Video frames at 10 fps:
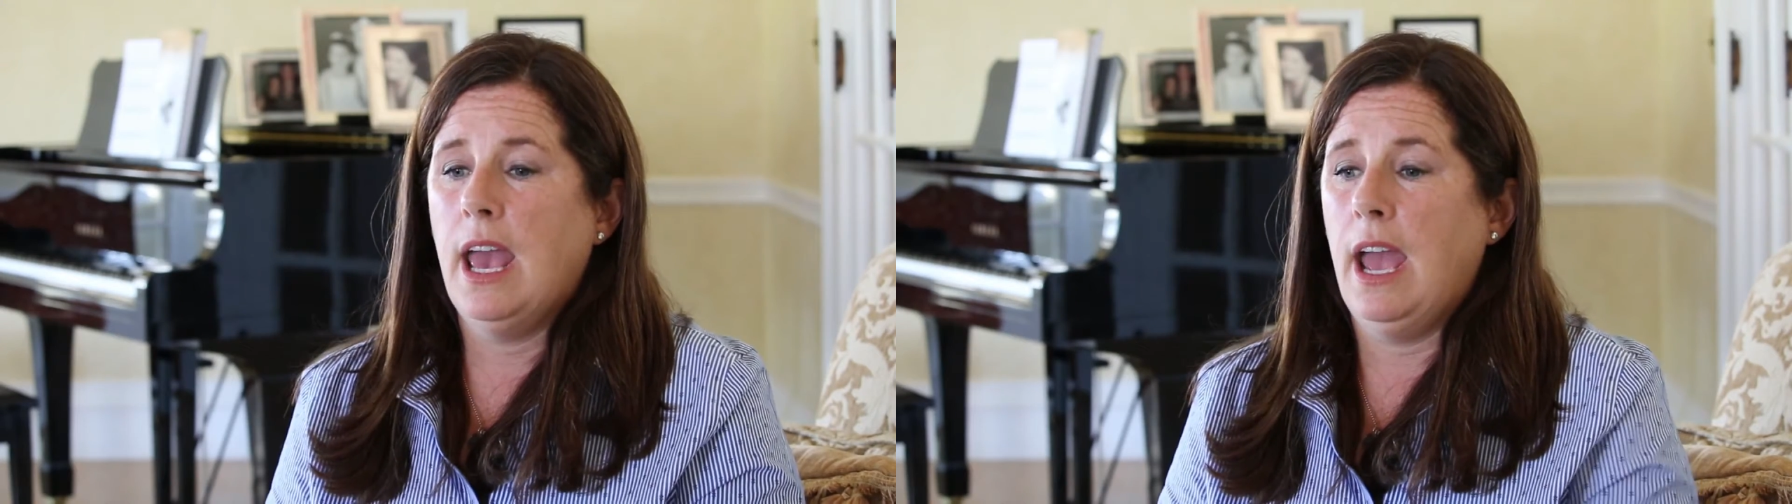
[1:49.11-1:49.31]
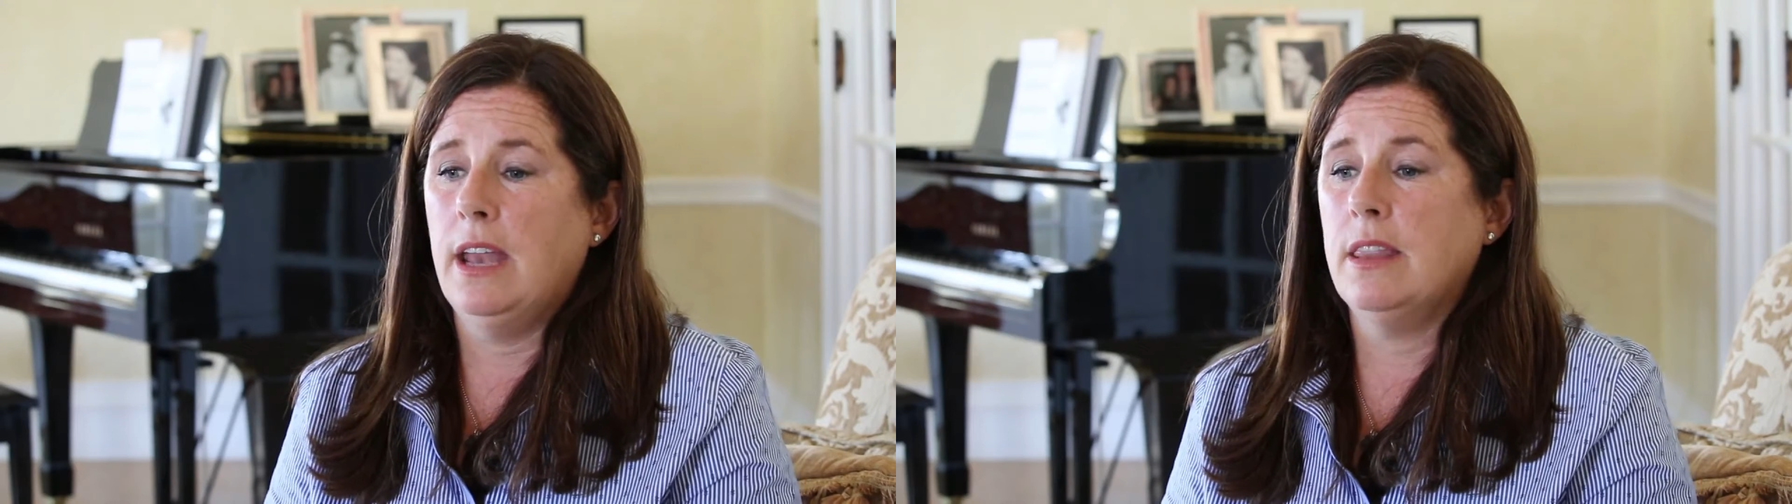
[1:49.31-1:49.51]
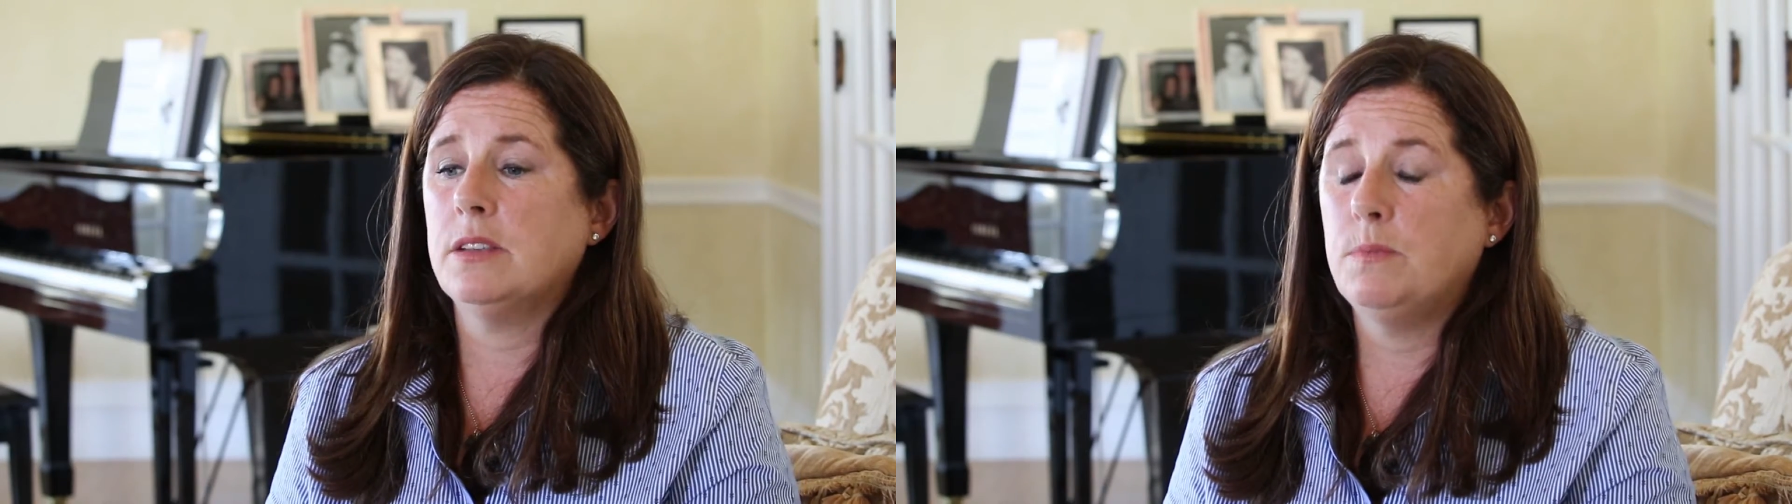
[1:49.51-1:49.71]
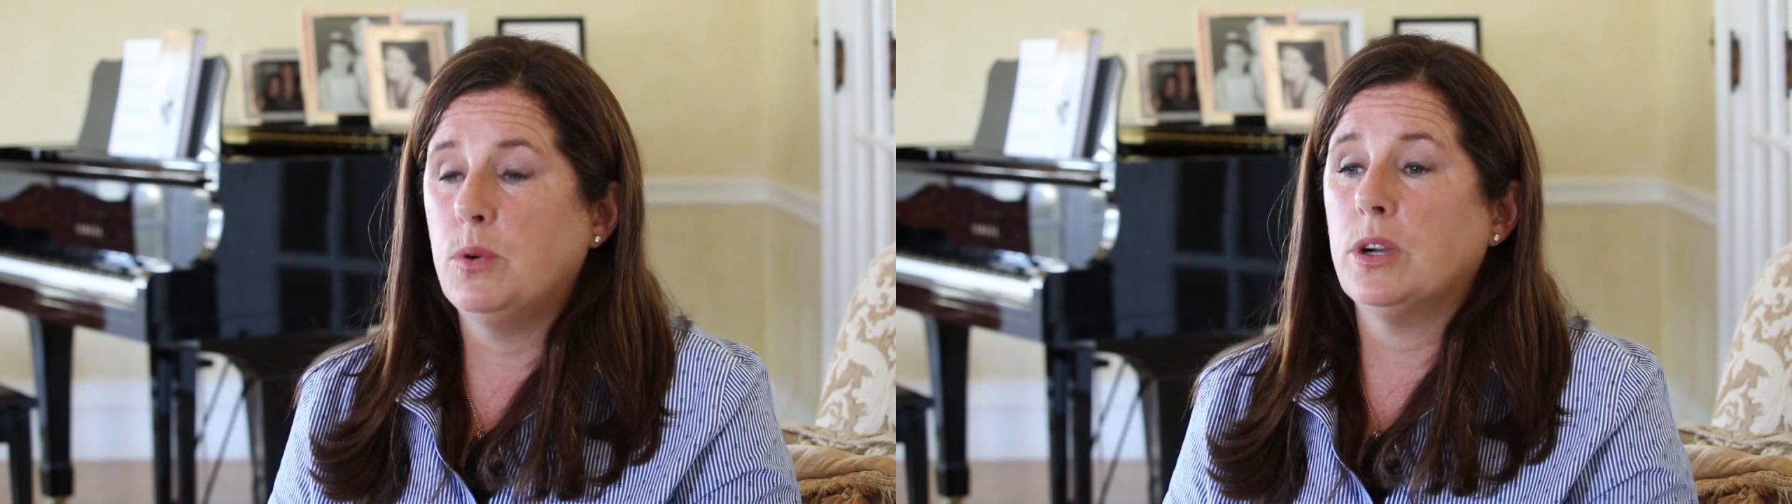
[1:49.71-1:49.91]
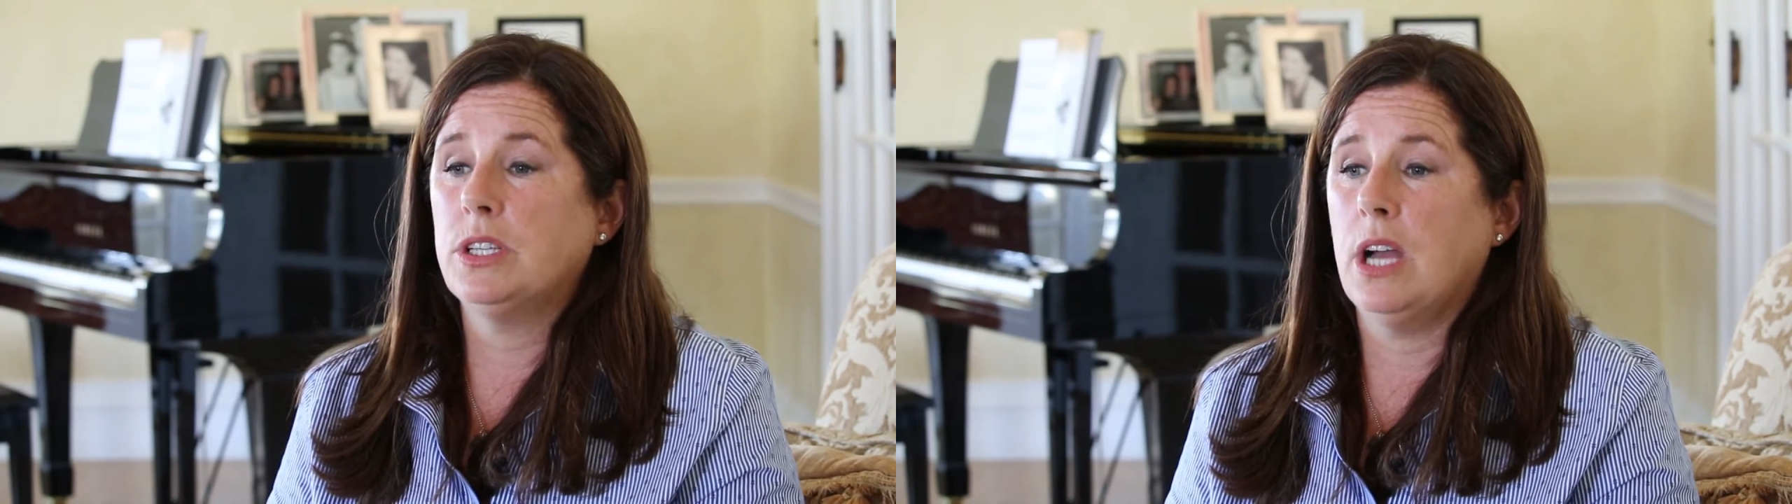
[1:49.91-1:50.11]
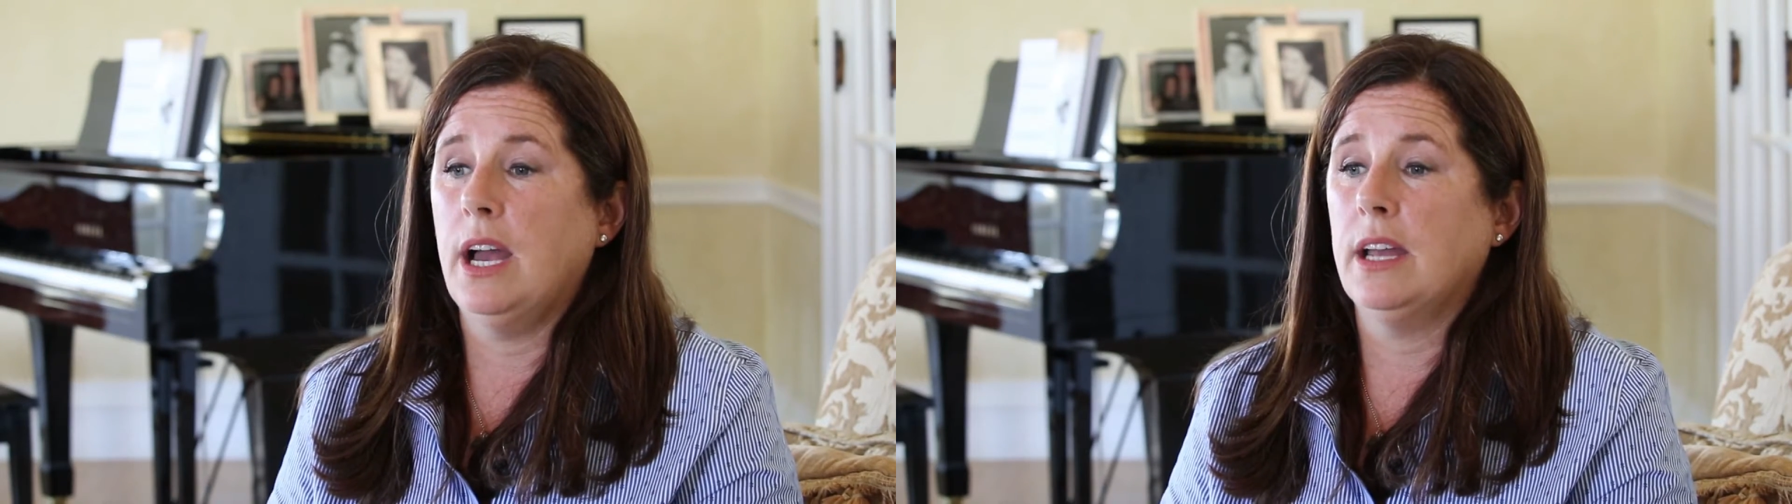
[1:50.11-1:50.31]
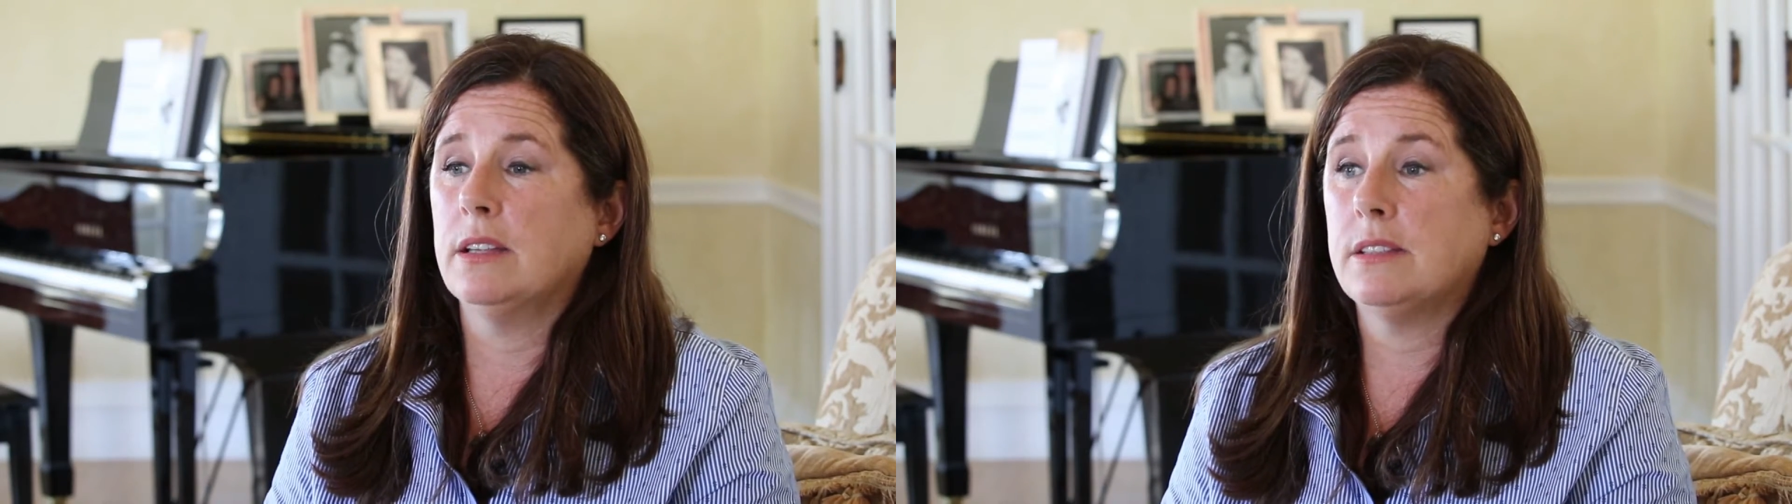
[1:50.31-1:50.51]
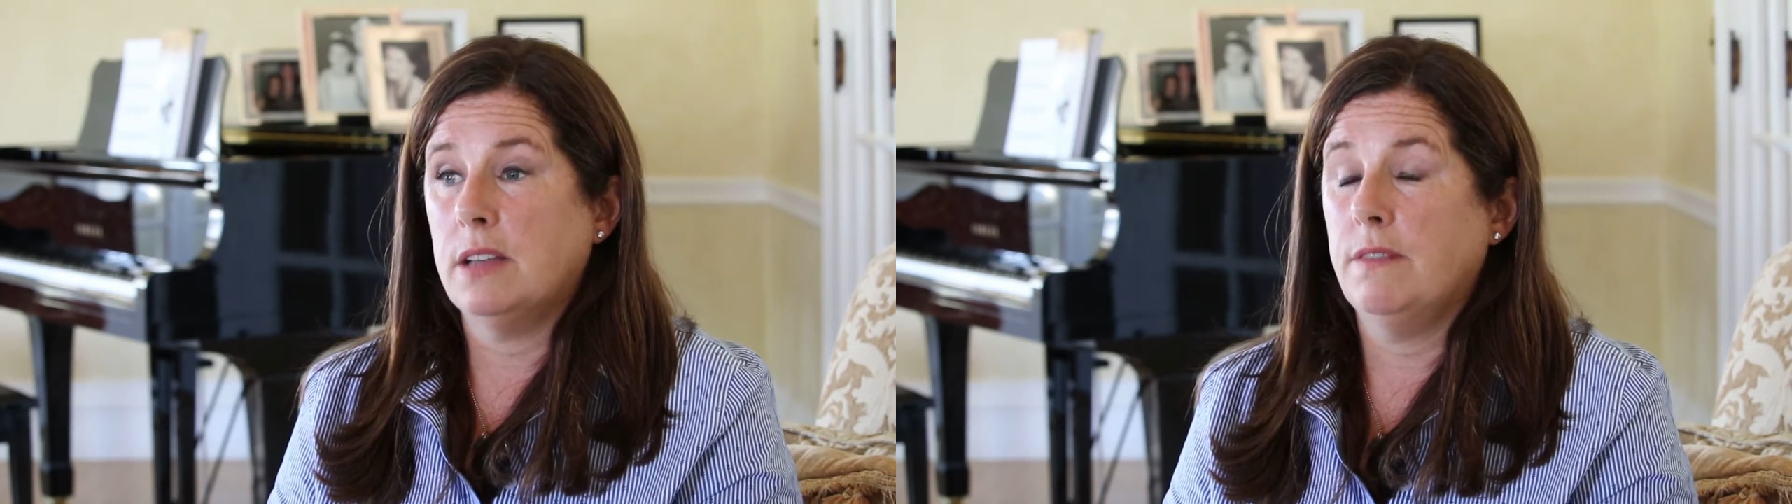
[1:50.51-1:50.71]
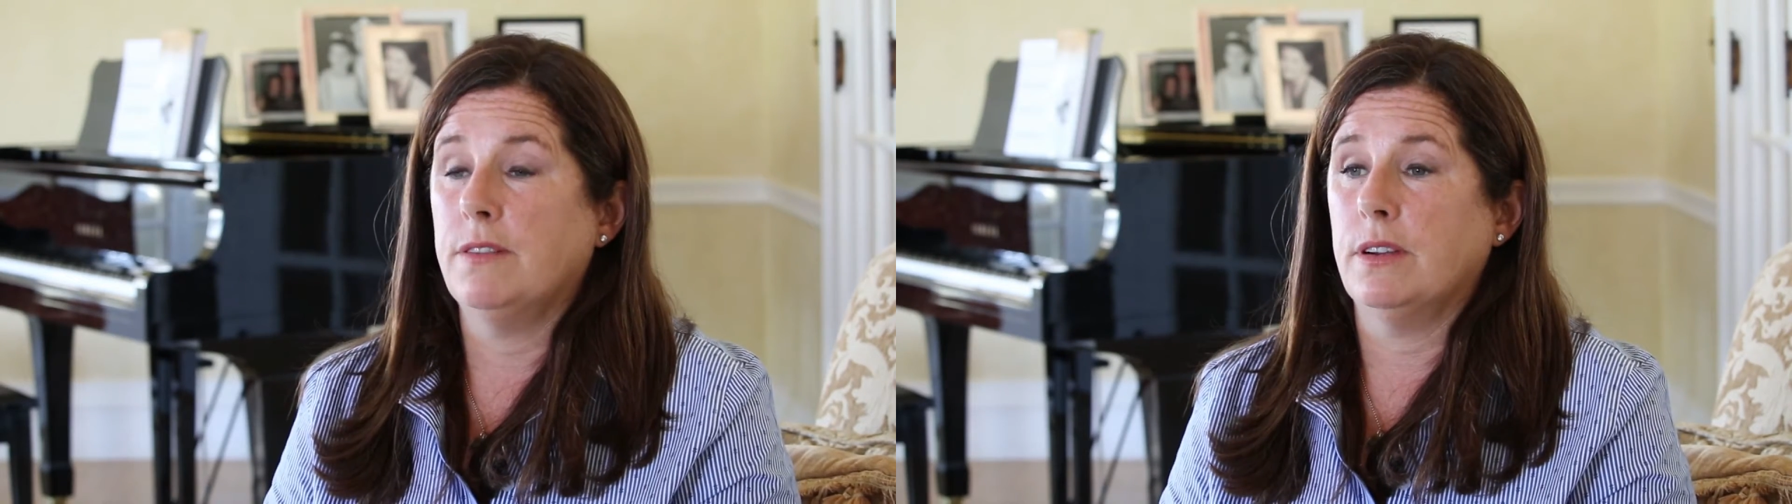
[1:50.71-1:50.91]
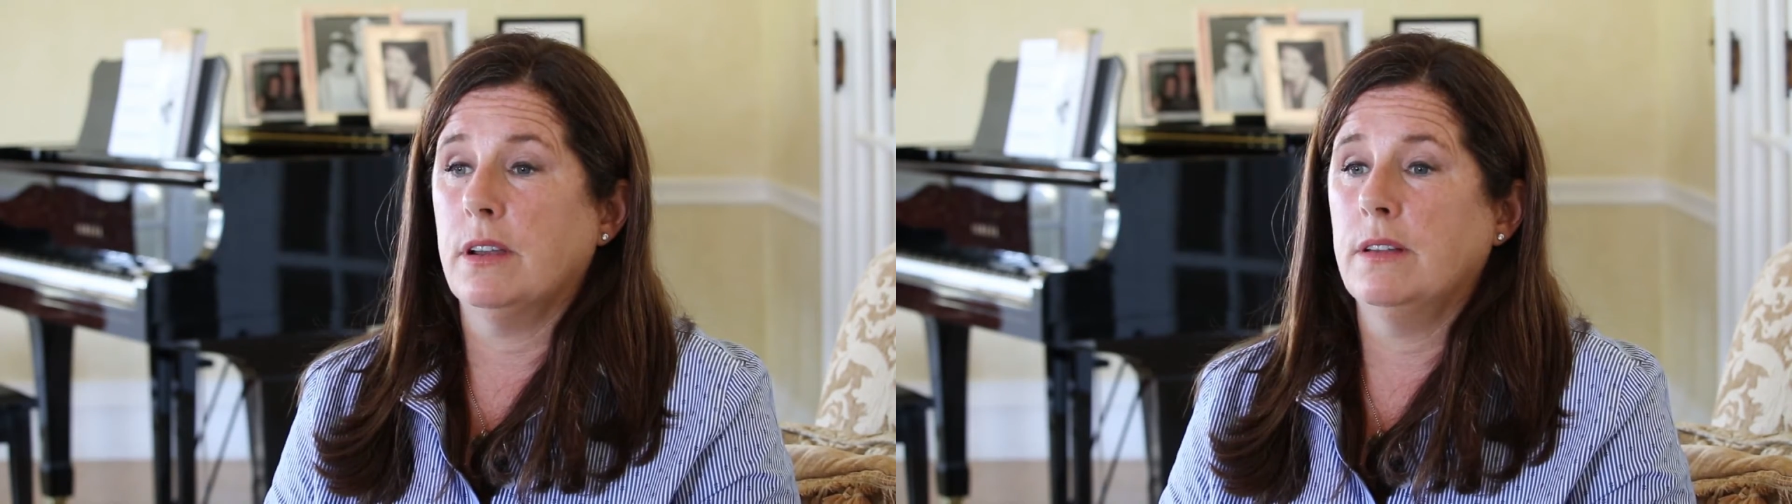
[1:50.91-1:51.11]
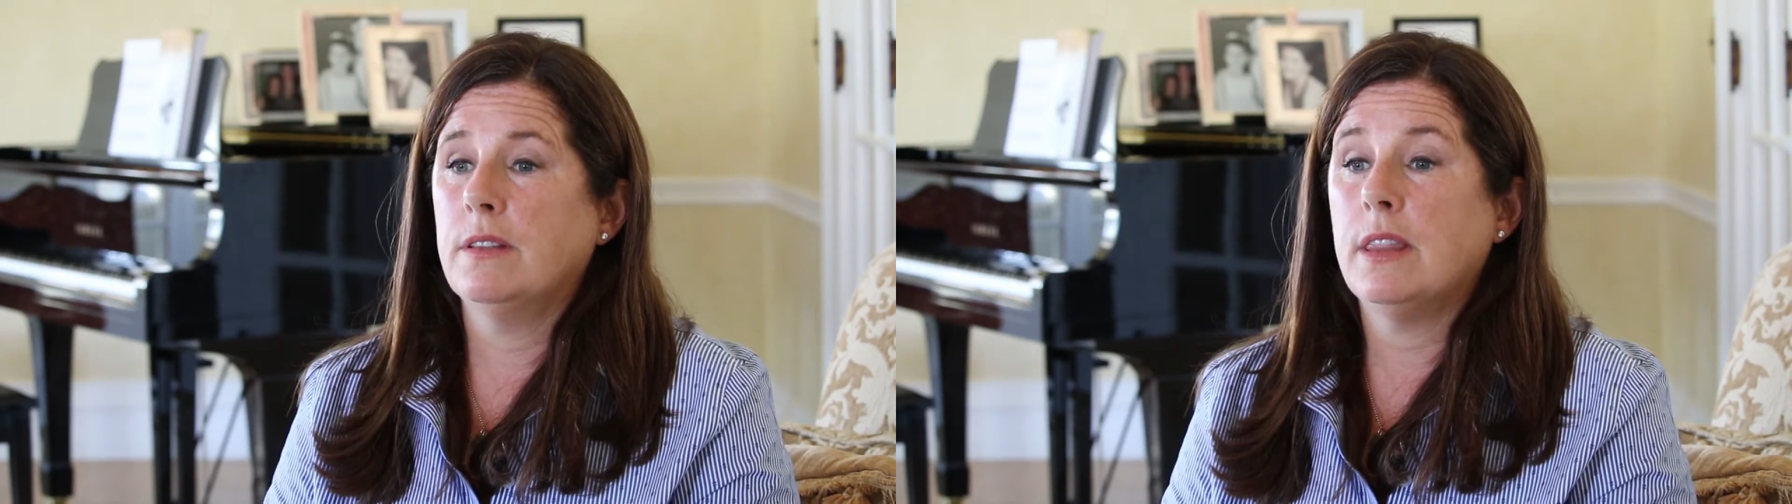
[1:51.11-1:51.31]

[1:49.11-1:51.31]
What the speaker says: And this poor child suffered